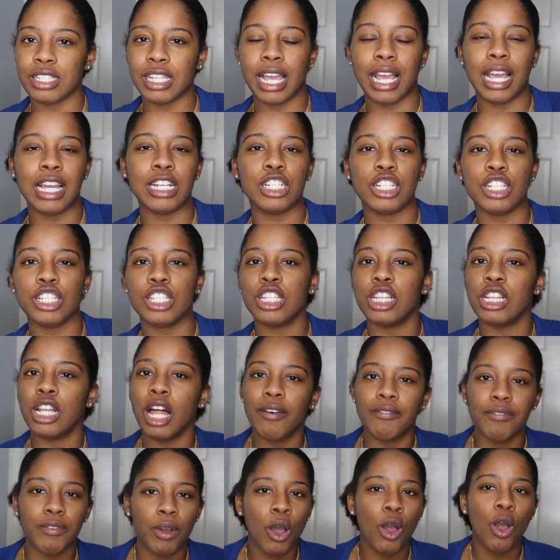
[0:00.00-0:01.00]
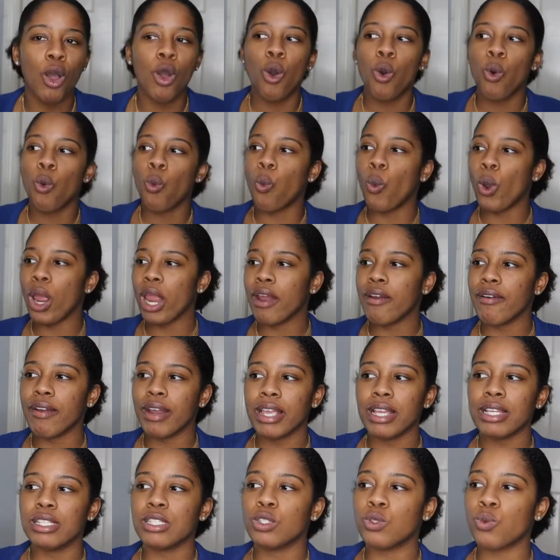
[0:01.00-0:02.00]
Like, I just love
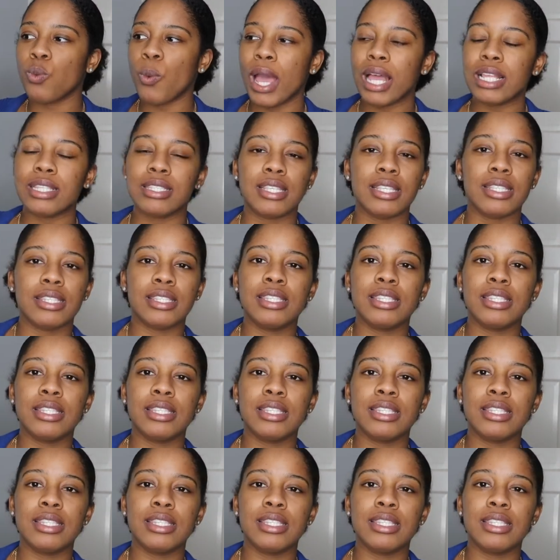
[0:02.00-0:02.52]
wearing sweats,